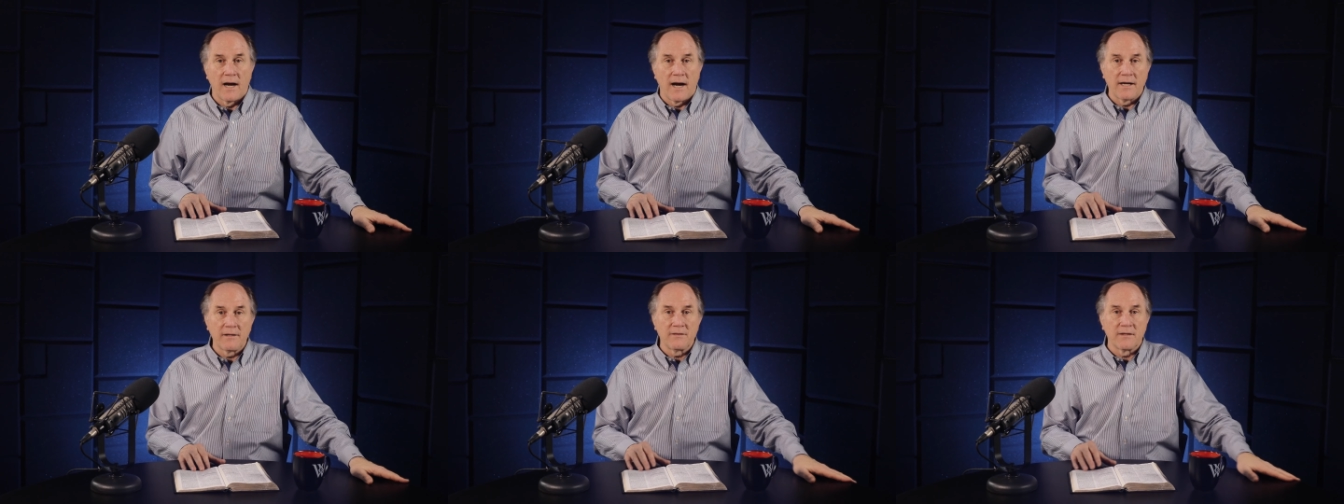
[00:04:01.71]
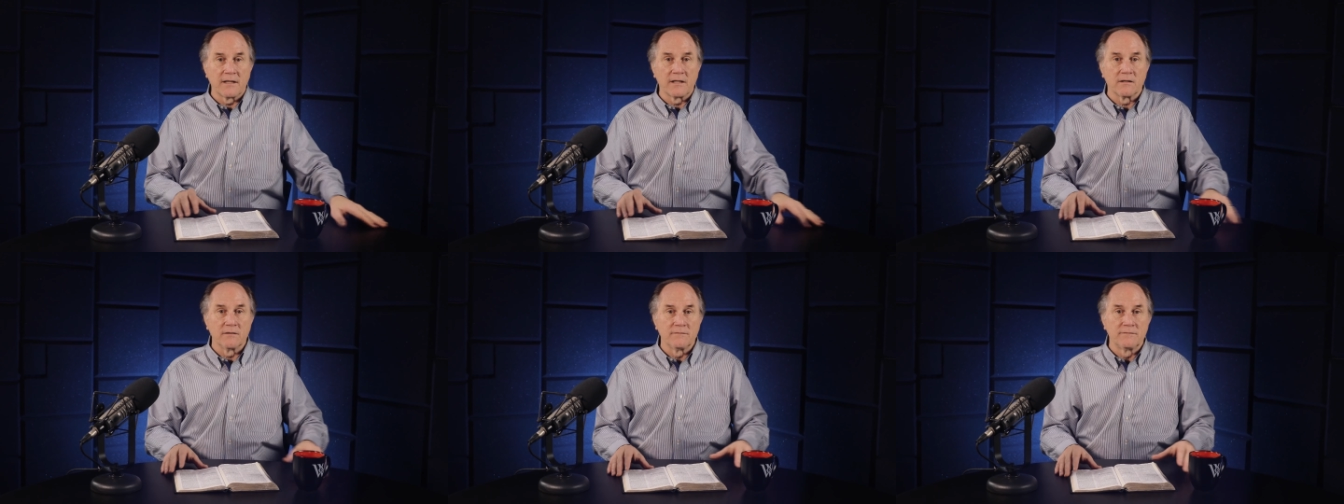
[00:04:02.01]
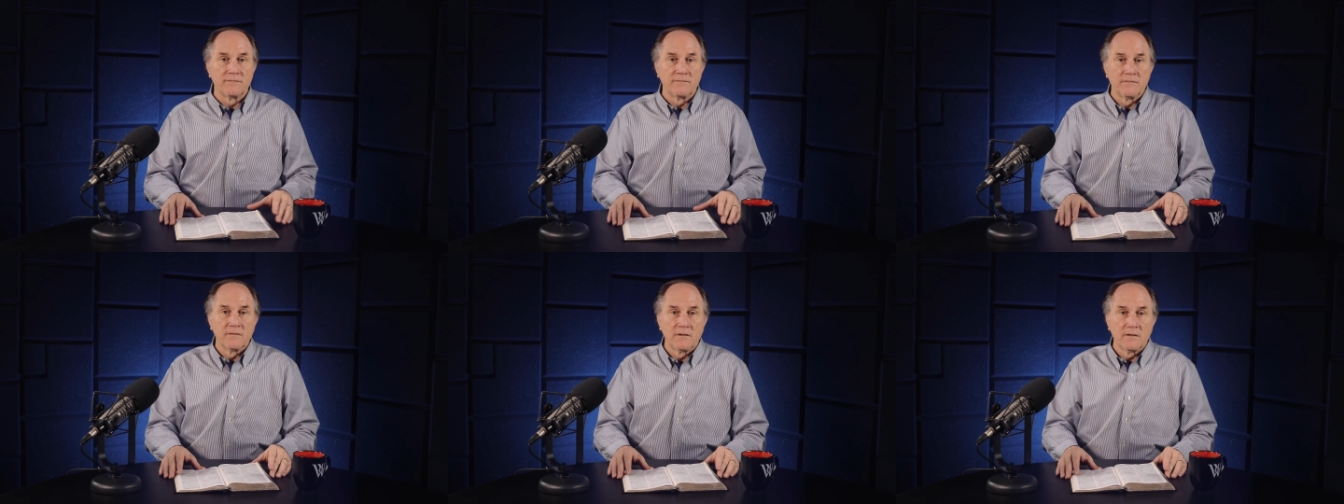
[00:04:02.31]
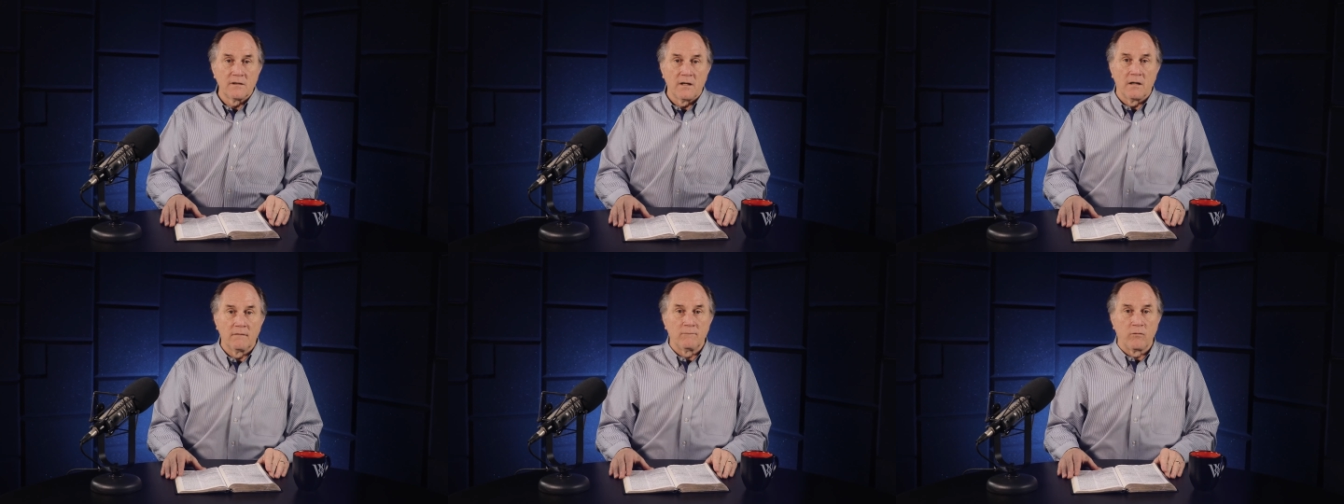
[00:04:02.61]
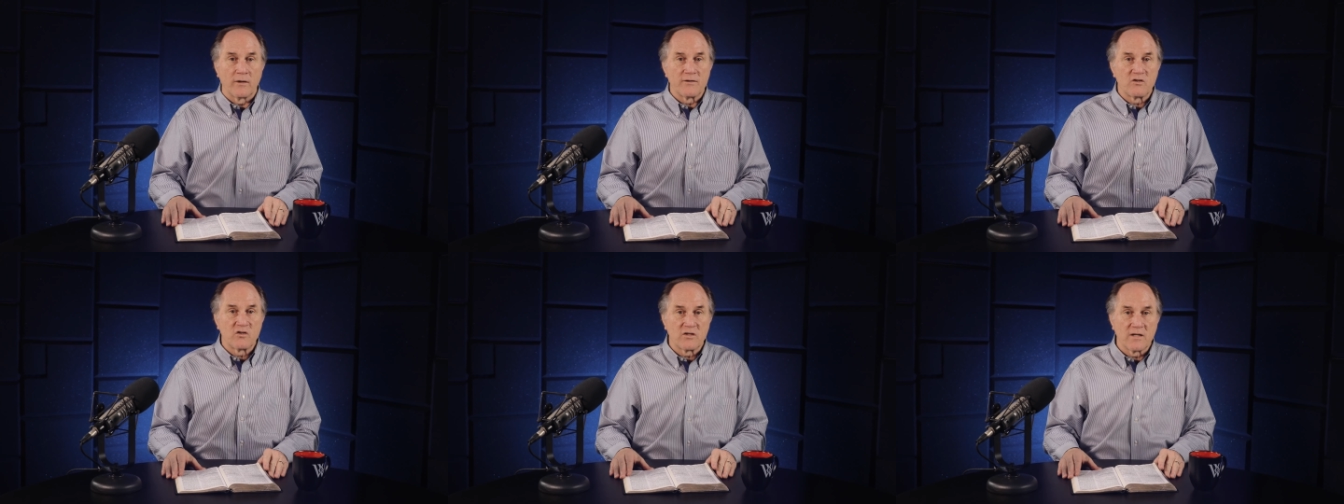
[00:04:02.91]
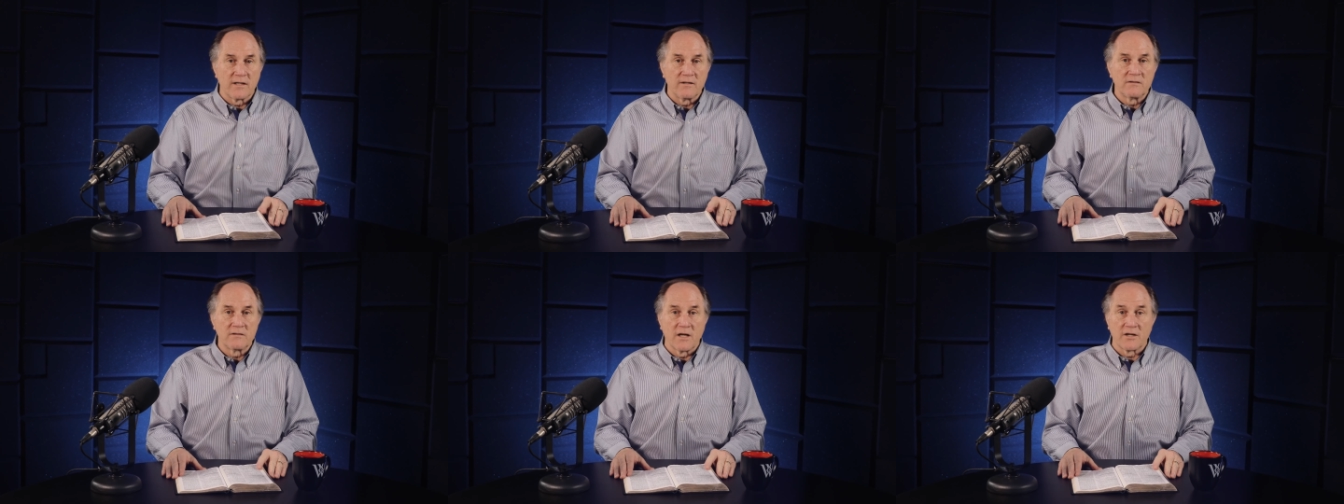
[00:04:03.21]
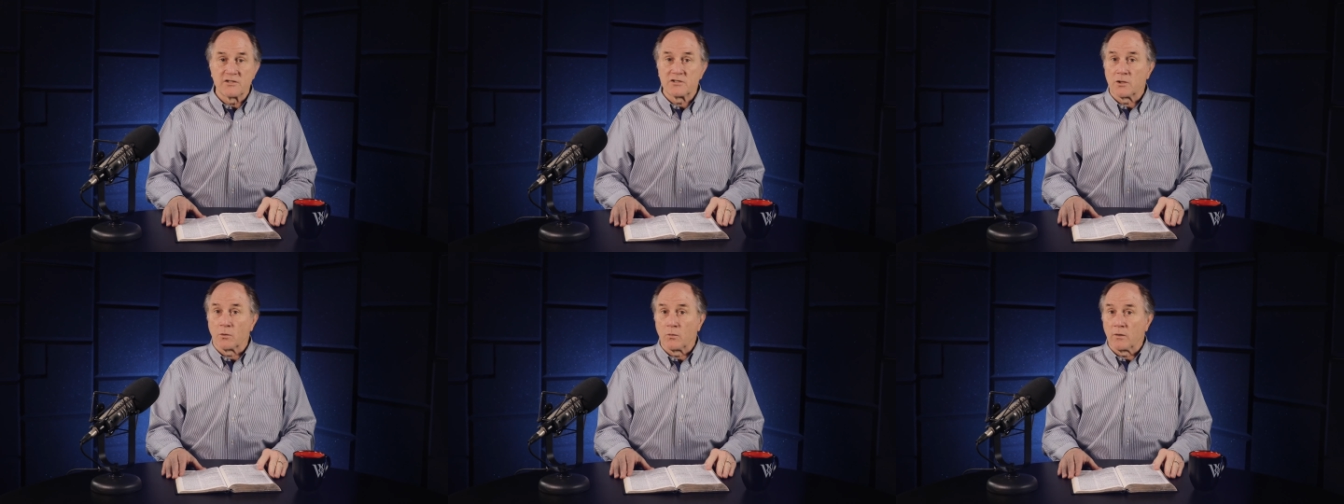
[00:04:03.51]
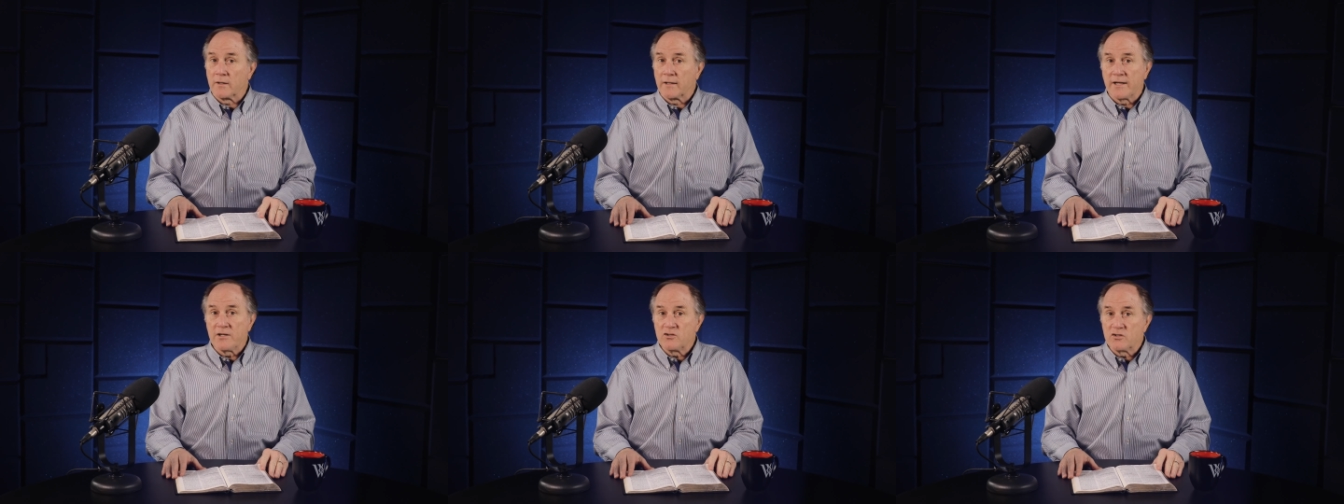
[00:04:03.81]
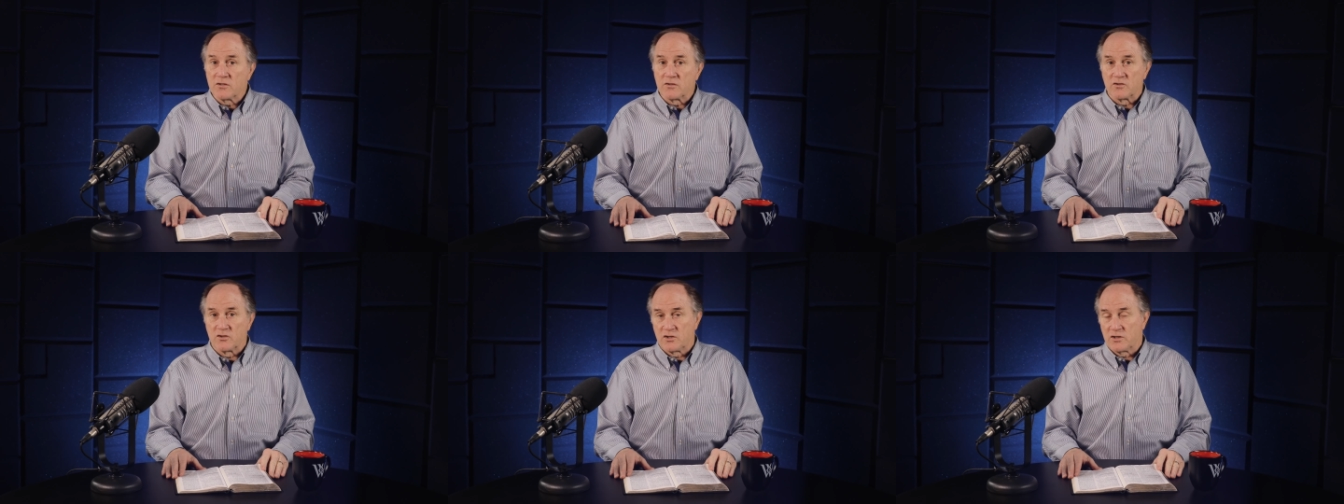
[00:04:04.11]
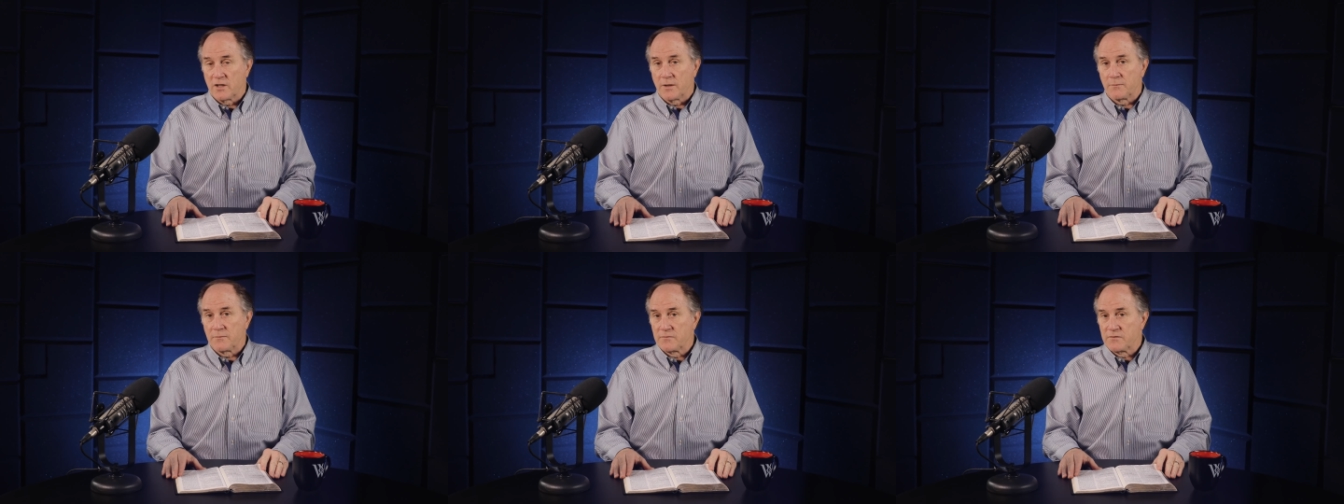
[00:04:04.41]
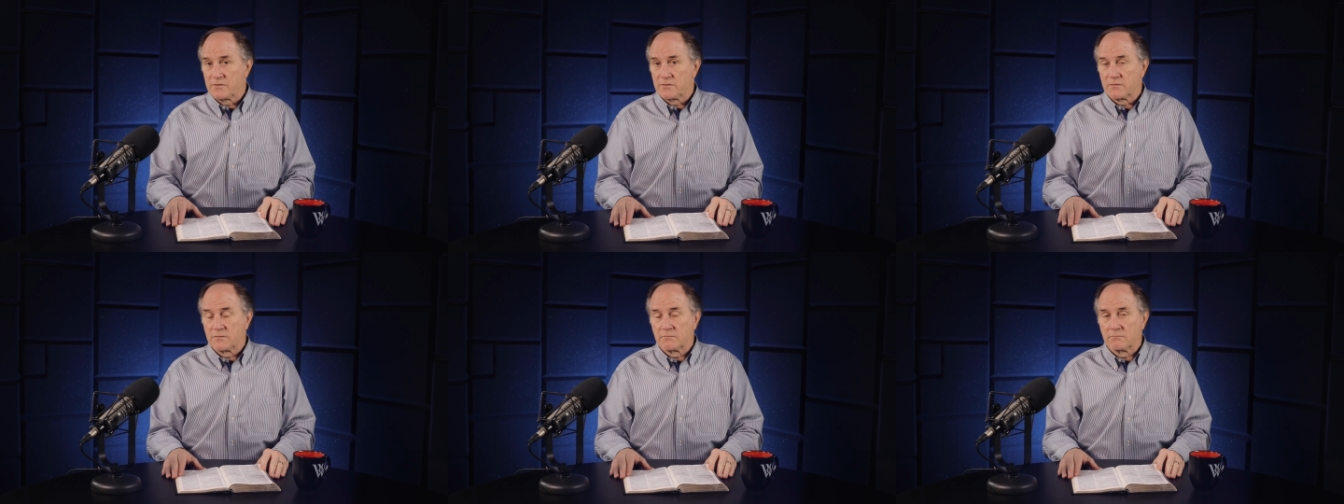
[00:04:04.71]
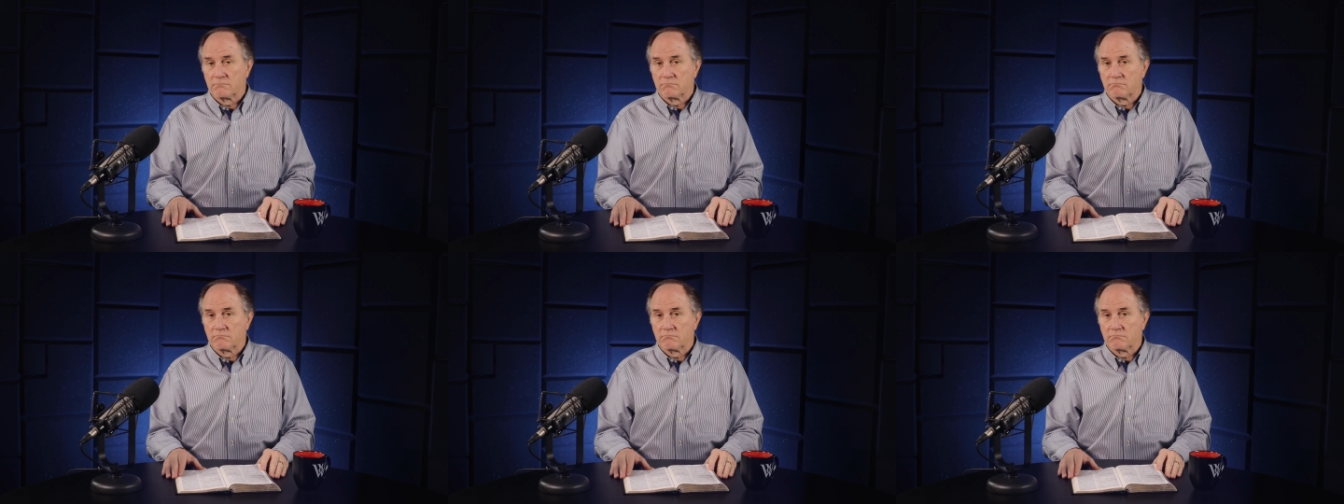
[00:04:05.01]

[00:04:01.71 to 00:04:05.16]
I think of, of what sin does to relationships.